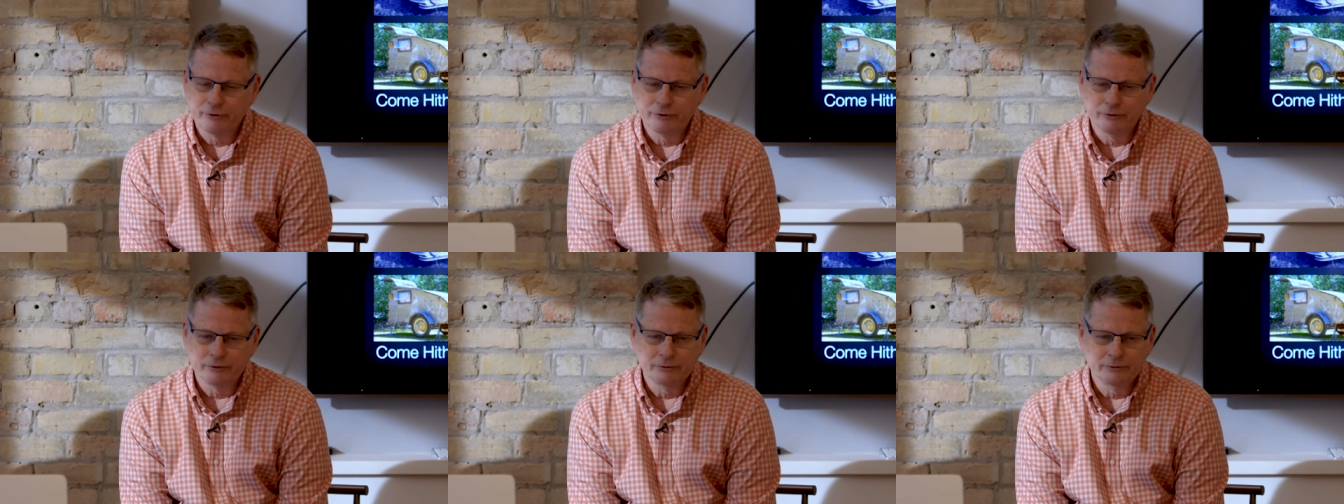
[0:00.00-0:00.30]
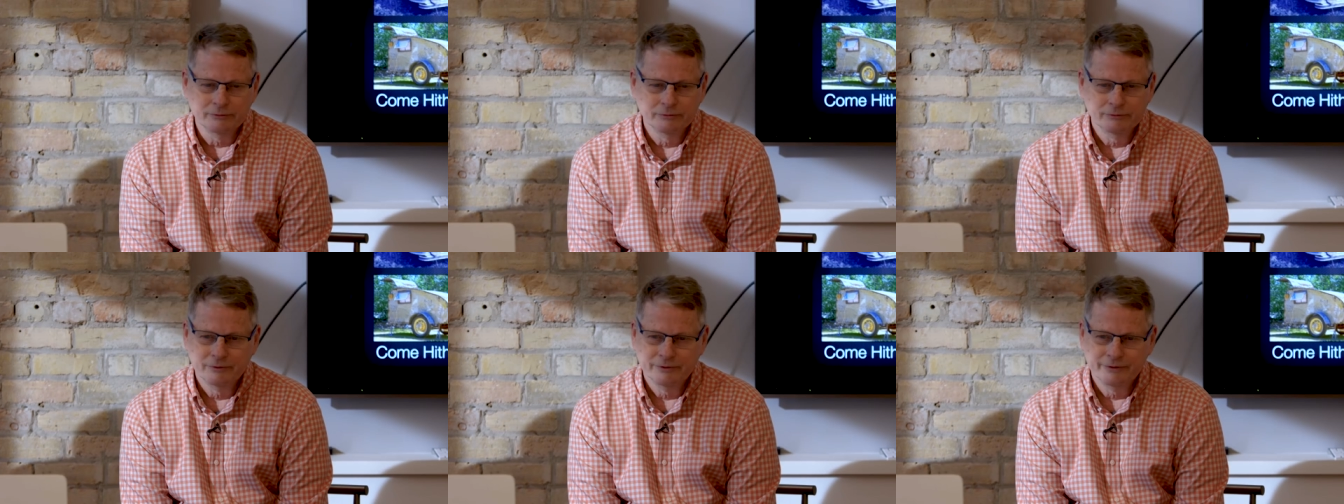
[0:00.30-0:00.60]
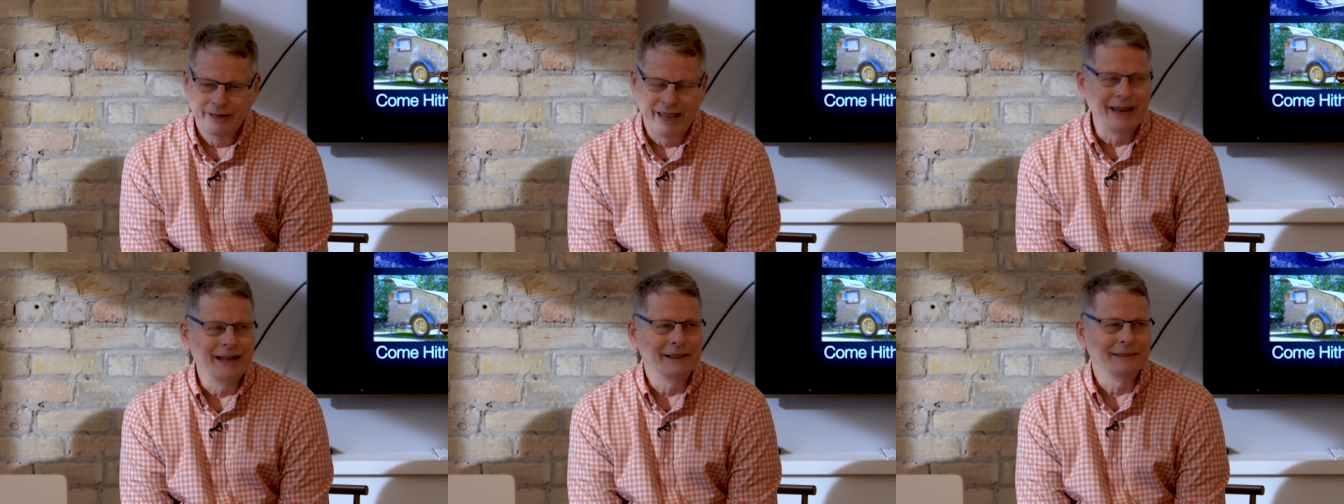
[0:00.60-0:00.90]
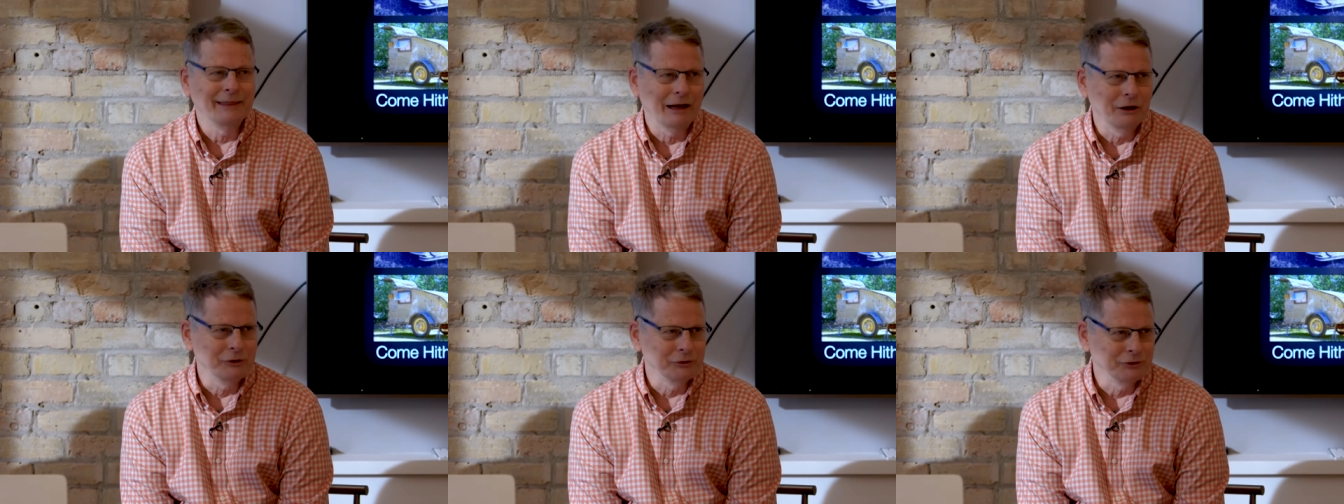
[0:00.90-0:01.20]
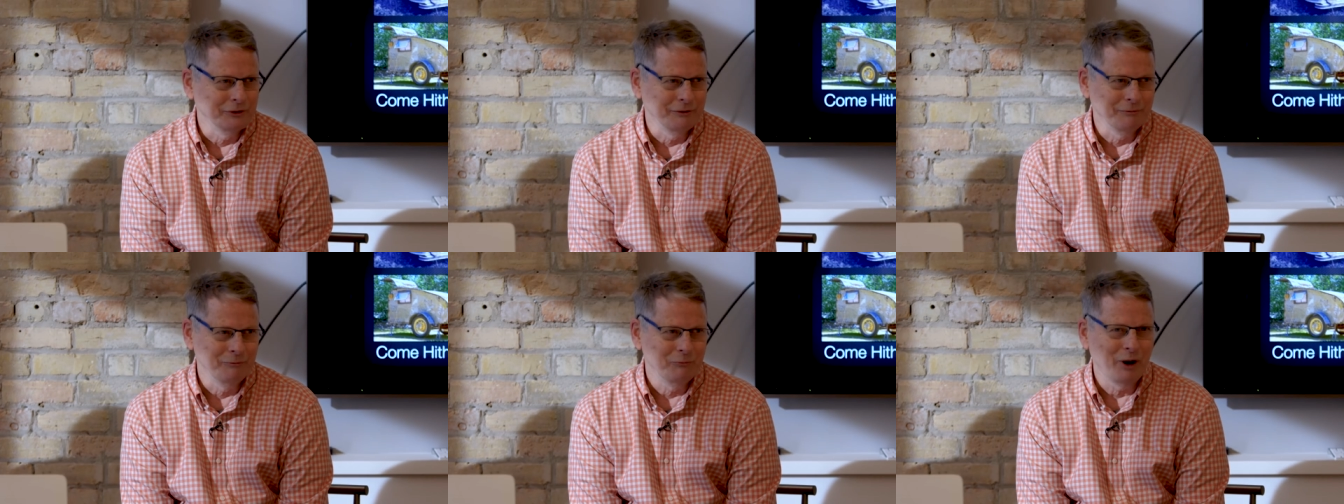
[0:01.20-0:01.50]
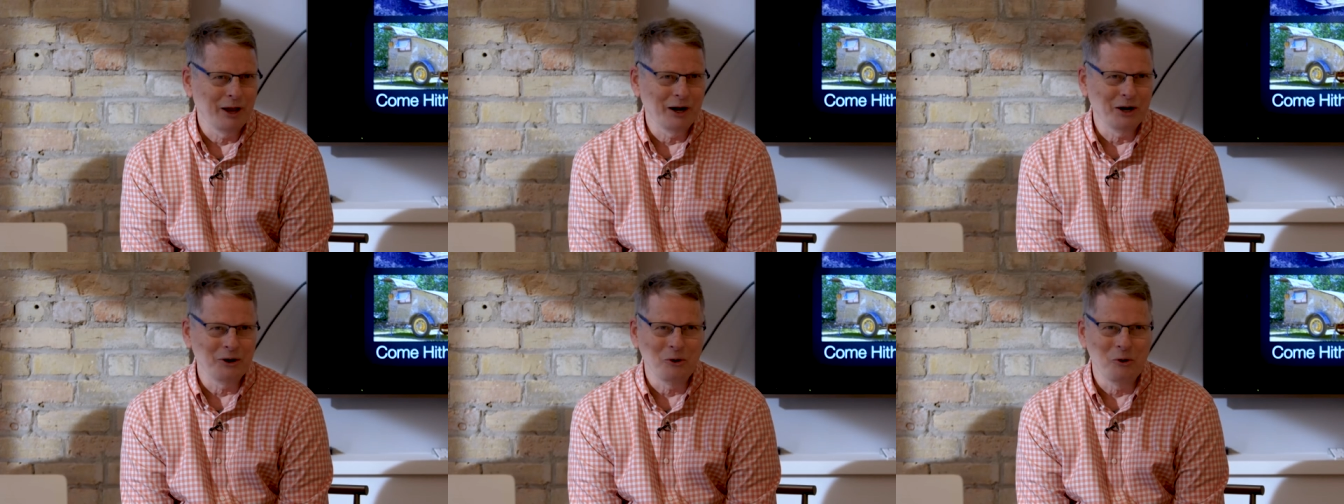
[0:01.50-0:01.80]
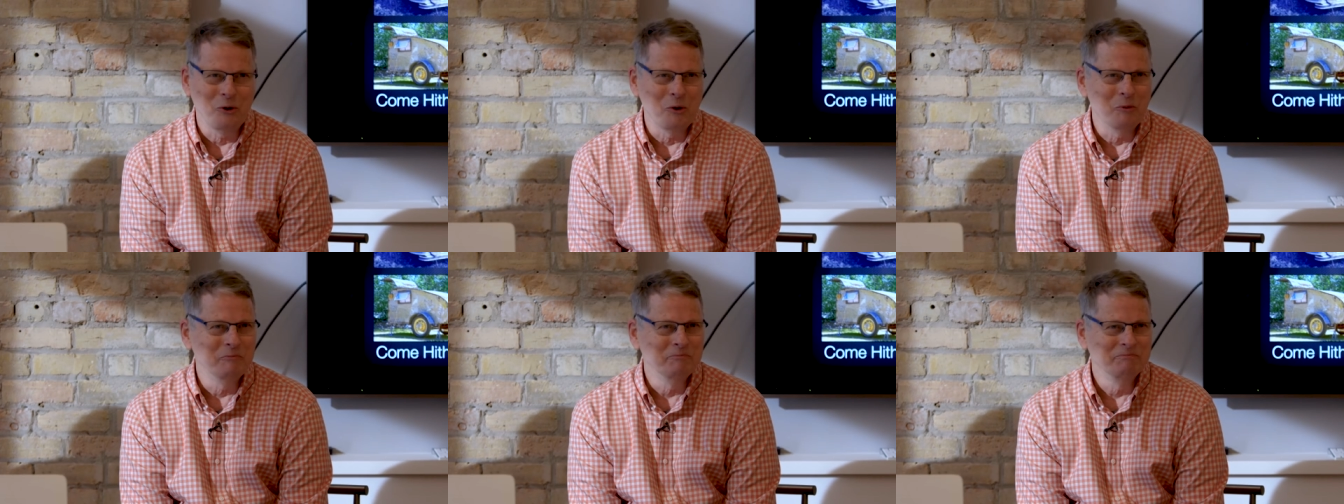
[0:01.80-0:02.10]
for 8000 brought it
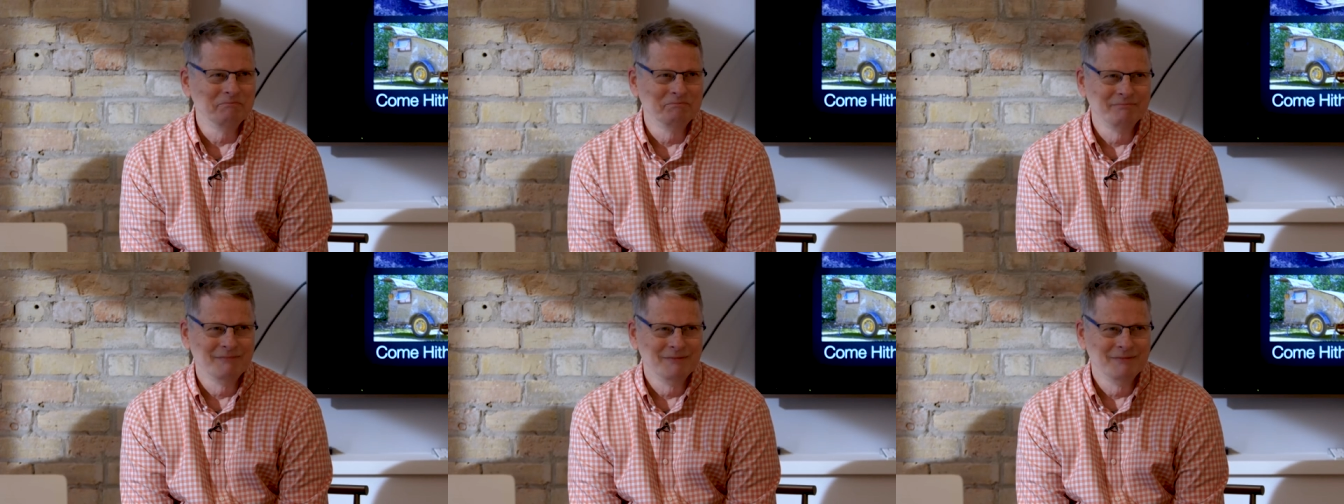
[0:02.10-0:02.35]
home